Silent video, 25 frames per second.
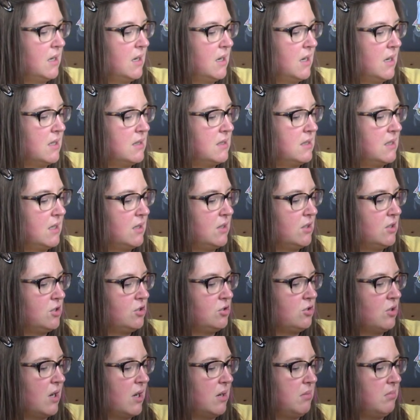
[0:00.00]
It's
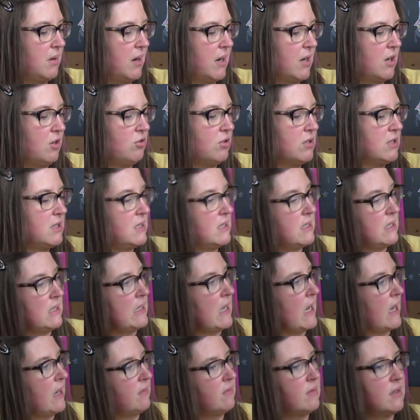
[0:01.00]
illustrated by Christy
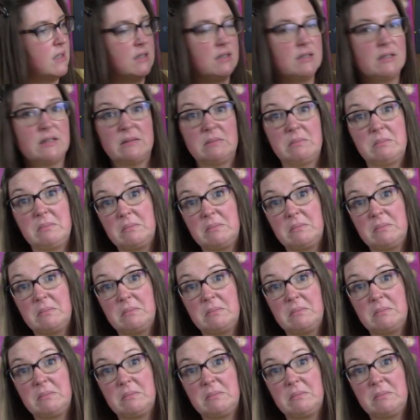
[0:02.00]
Davis.